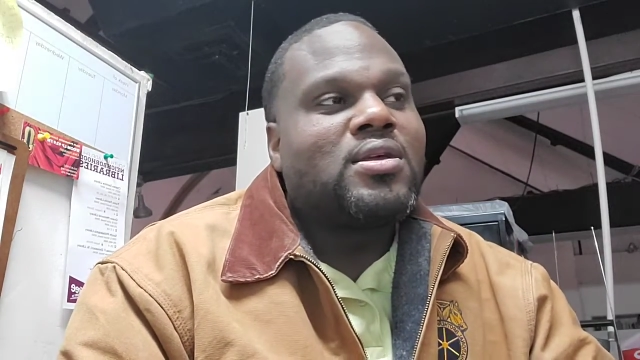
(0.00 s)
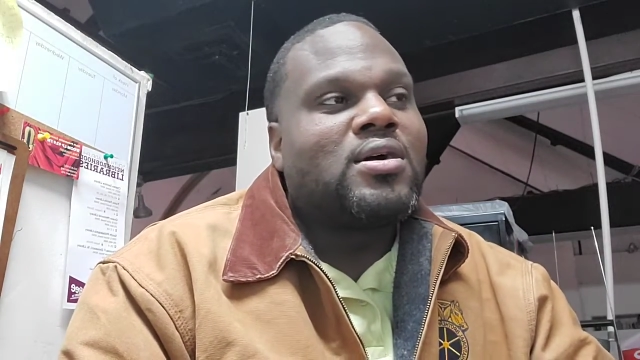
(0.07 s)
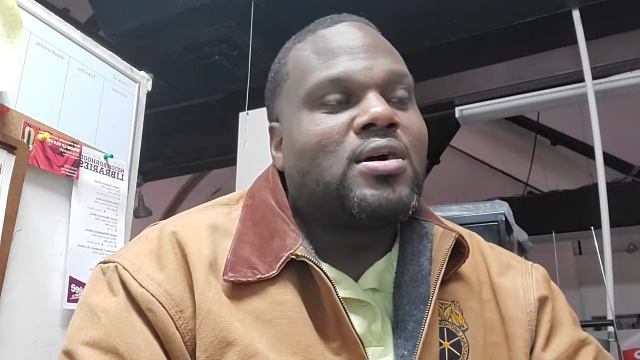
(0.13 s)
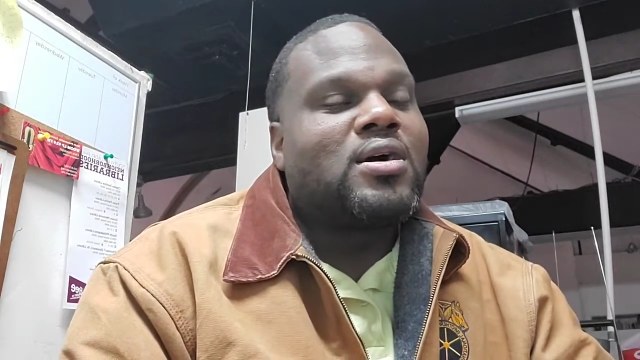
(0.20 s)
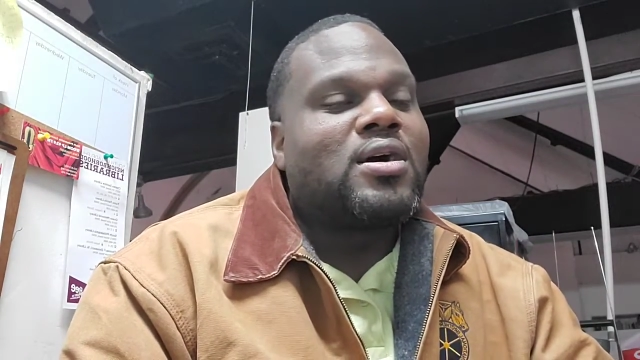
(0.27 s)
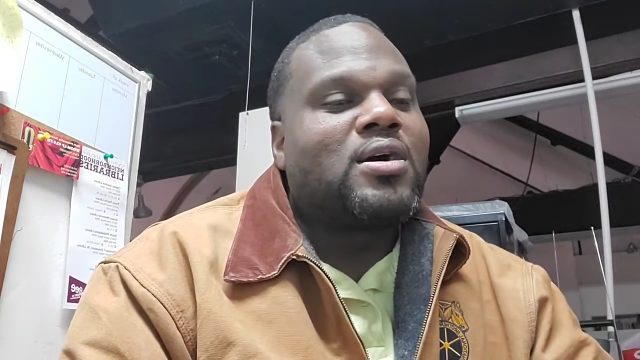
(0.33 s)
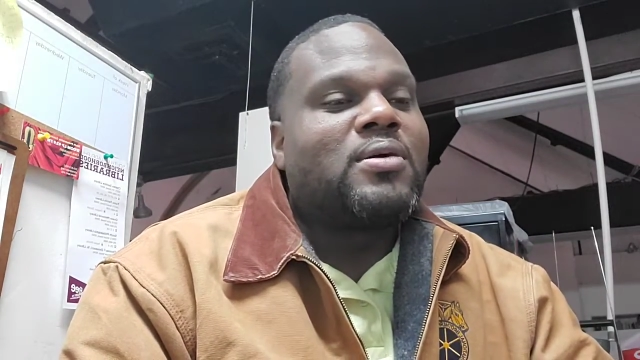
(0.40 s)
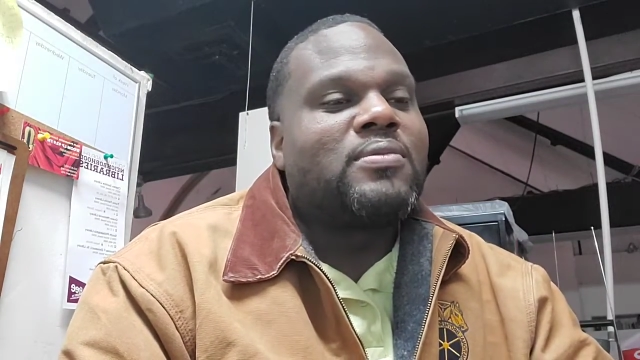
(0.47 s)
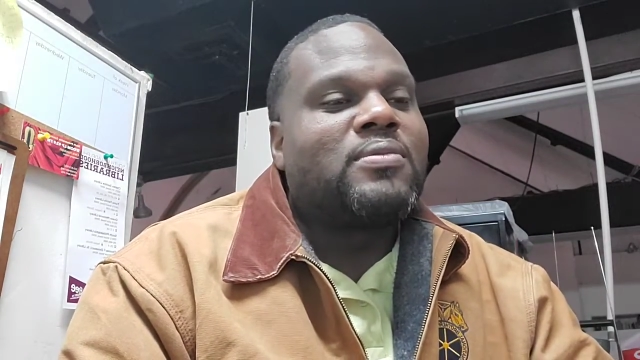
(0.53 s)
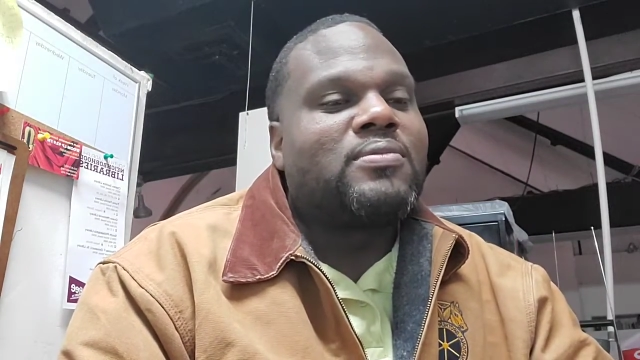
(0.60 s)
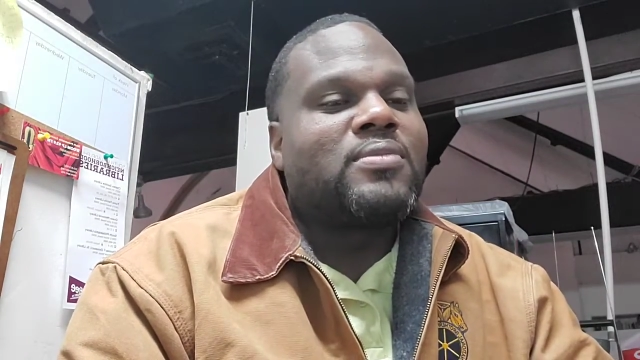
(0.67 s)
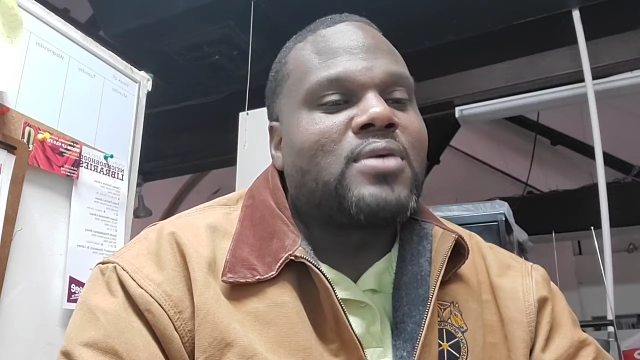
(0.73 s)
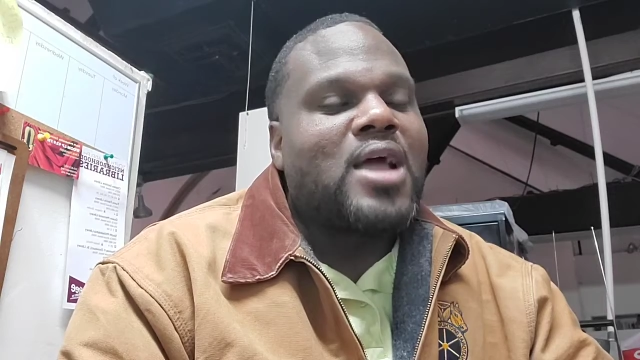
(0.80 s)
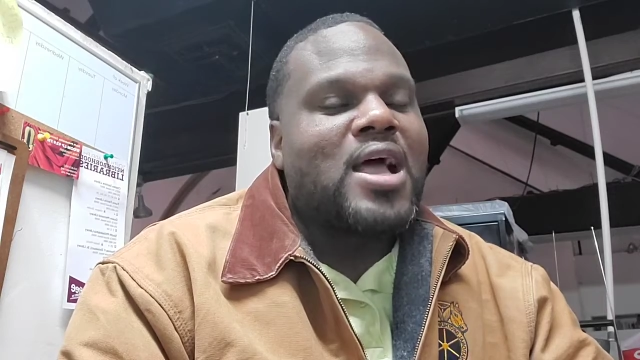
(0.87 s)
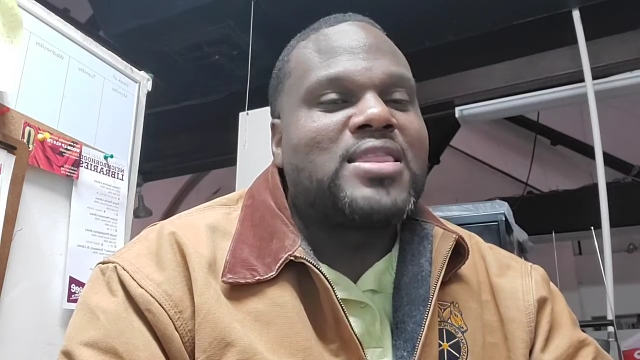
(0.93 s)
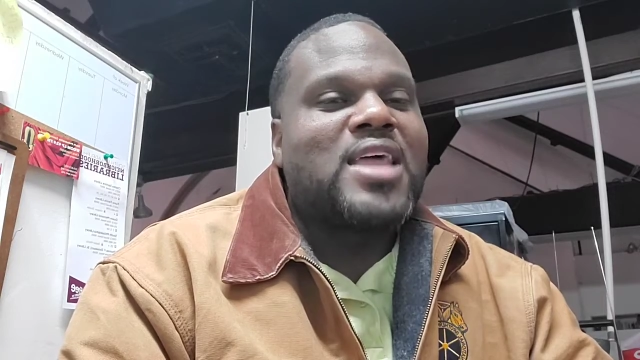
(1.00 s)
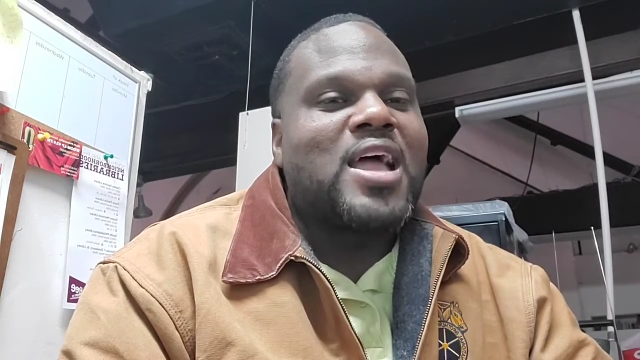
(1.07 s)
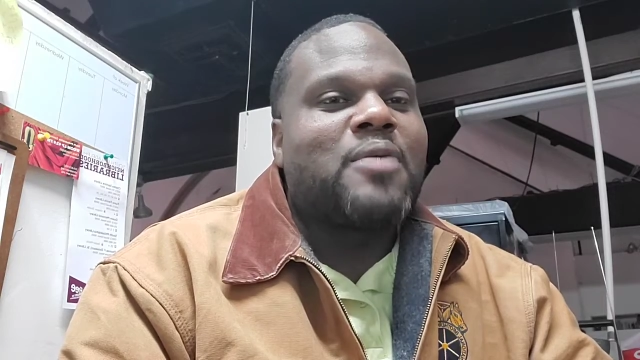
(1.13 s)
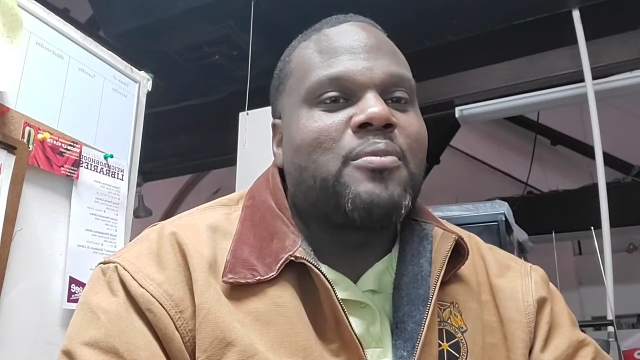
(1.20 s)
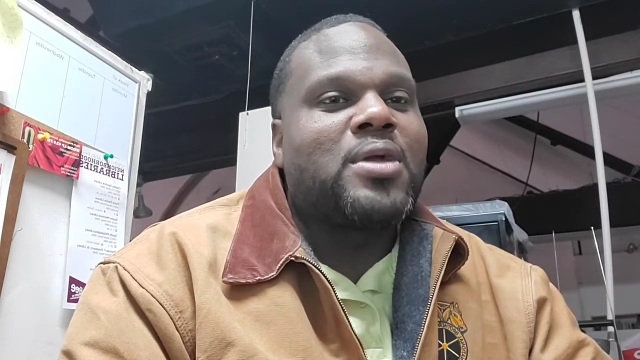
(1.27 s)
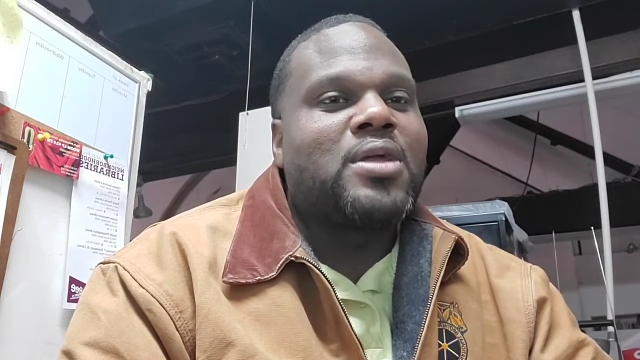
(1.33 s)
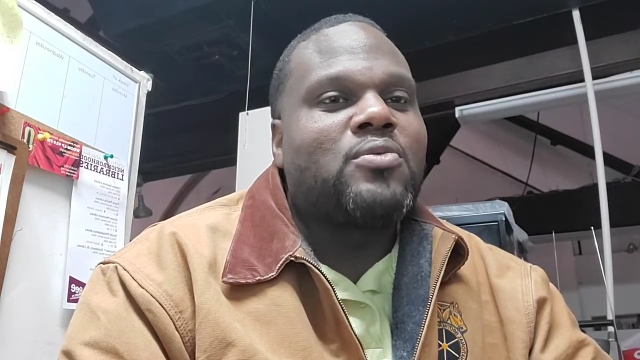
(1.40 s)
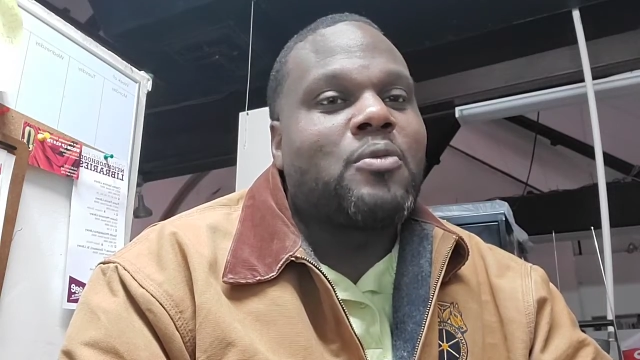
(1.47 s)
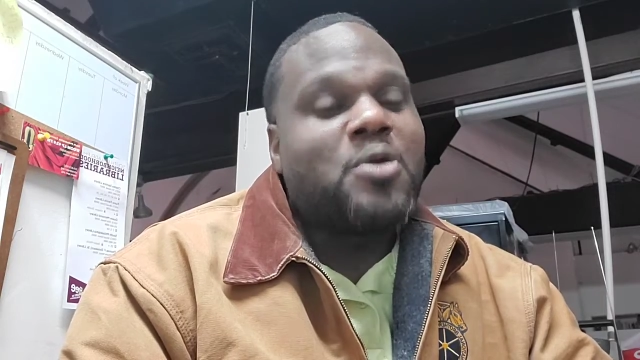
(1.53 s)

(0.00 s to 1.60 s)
at that meeting.